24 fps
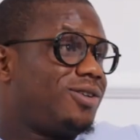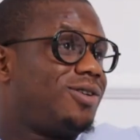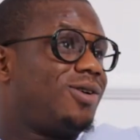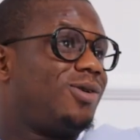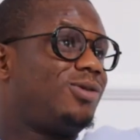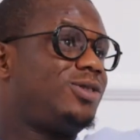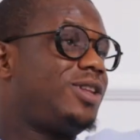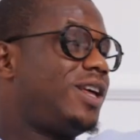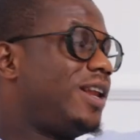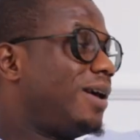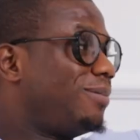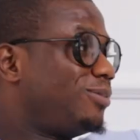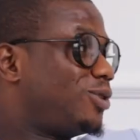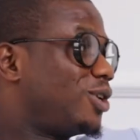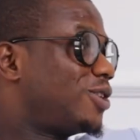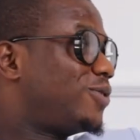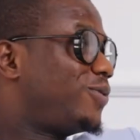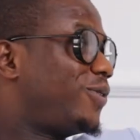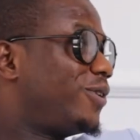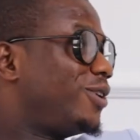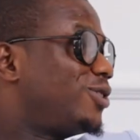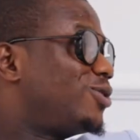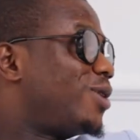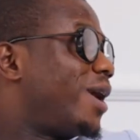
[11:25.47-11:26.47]
you know, let them
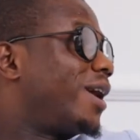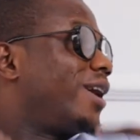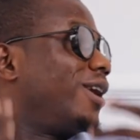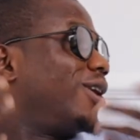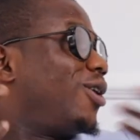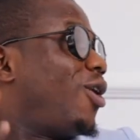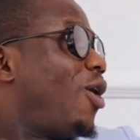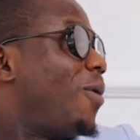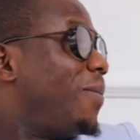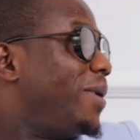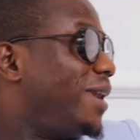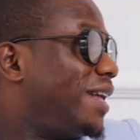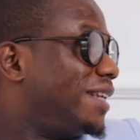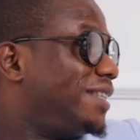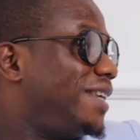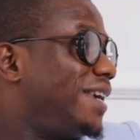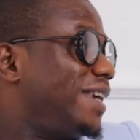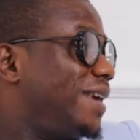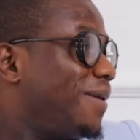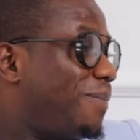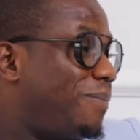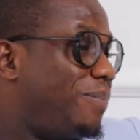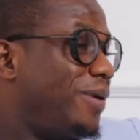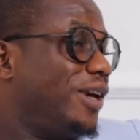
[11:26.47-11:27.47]
just finish I can come in
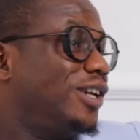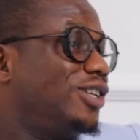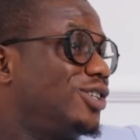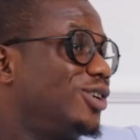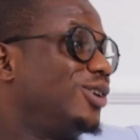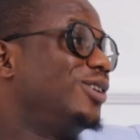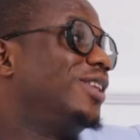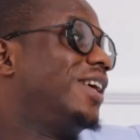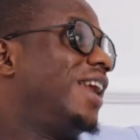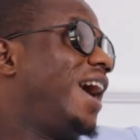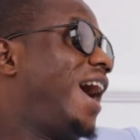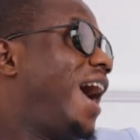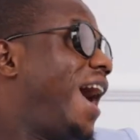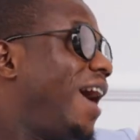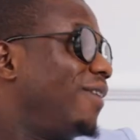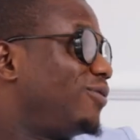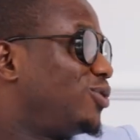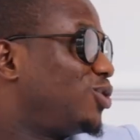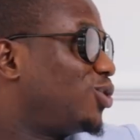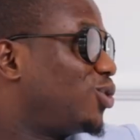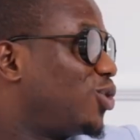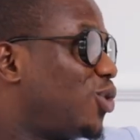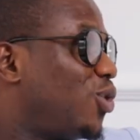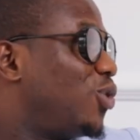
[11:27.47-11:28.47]
and take a picture that I
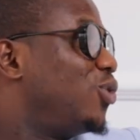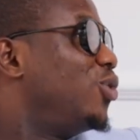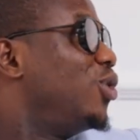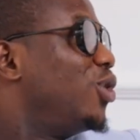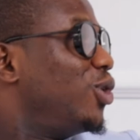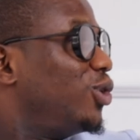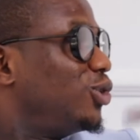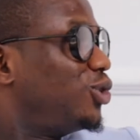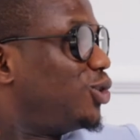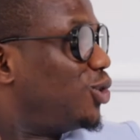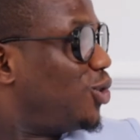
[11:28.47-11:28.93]
have to go,